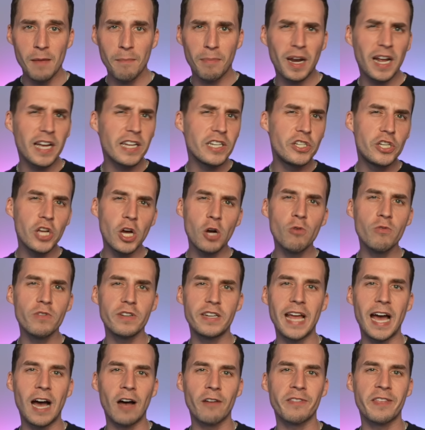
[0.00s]
but I
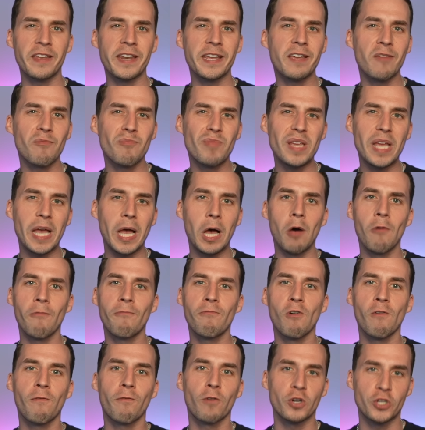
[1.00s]
don't doubt that it can be
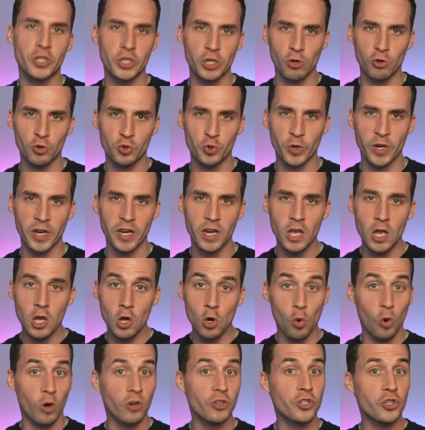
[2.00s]
helpful for children
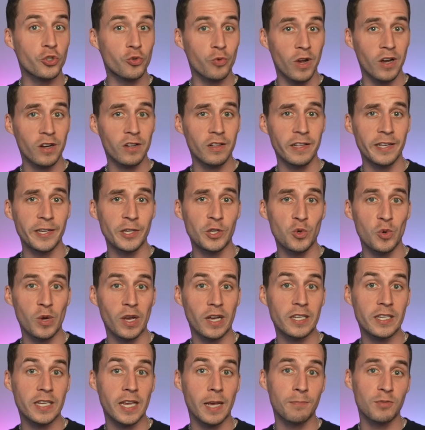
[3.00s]
who are struggling to
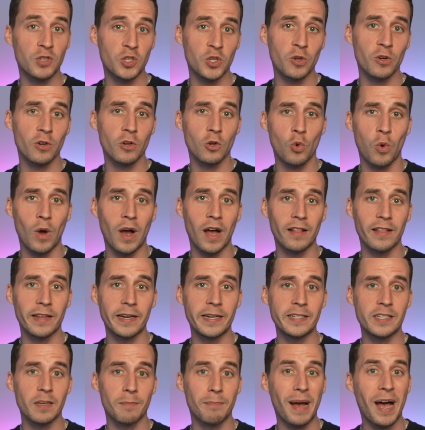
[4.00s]
accept certain
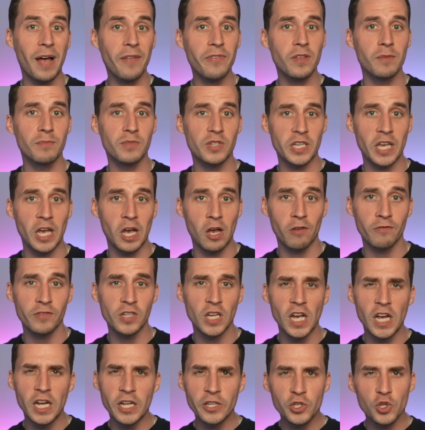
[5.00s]
qualities about
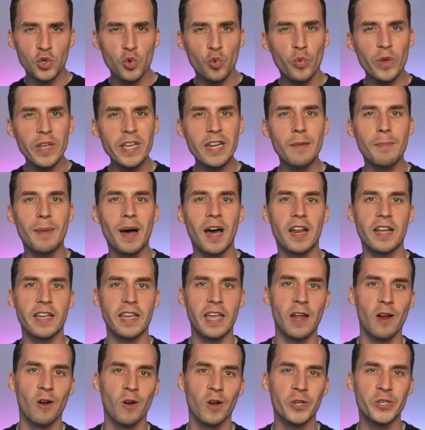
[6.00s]
themselves to read about a
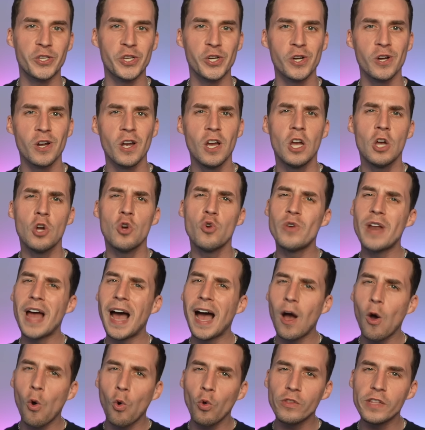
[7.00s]
character who
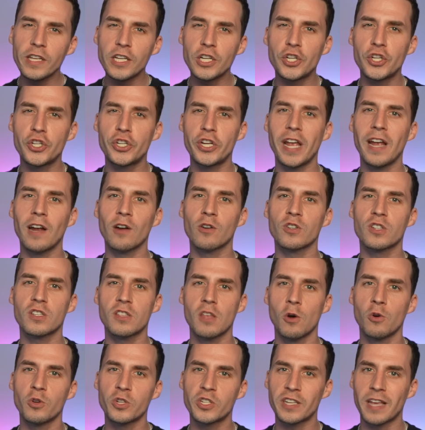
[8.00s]
not only shares
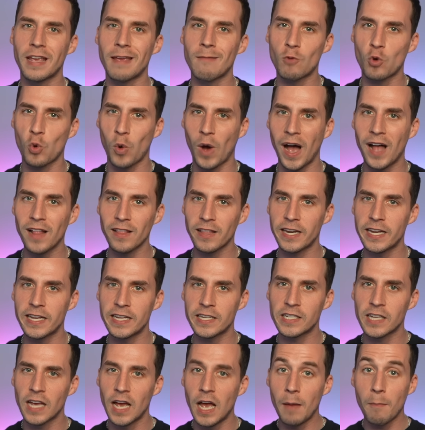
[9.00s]
those same
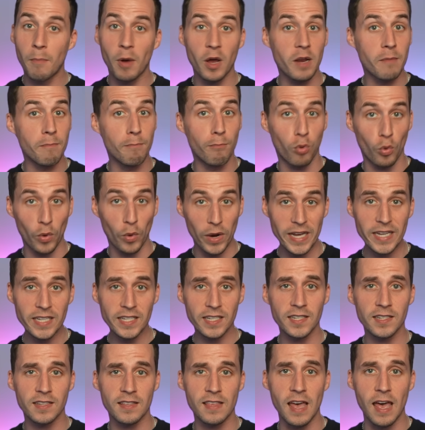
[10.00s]
qualities, but
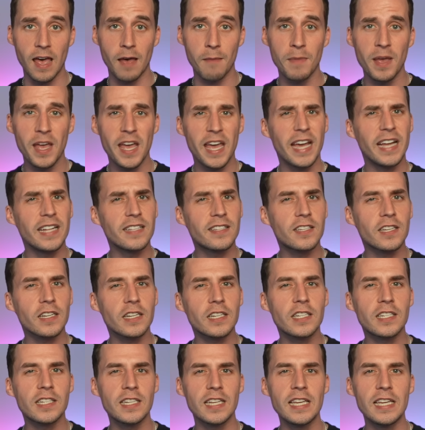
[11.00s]
embraces them and
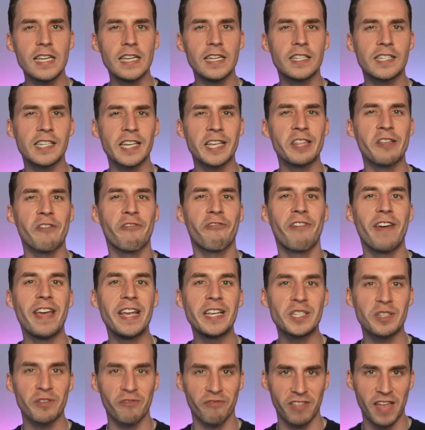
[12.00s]
succeeds in the
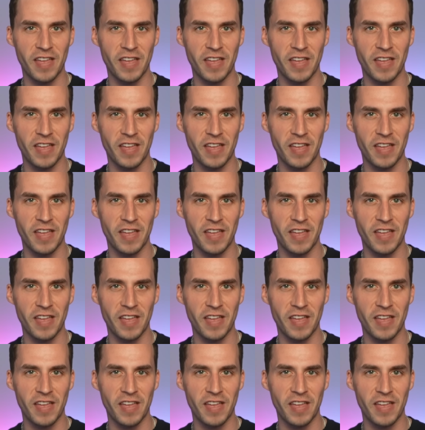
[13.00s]
face of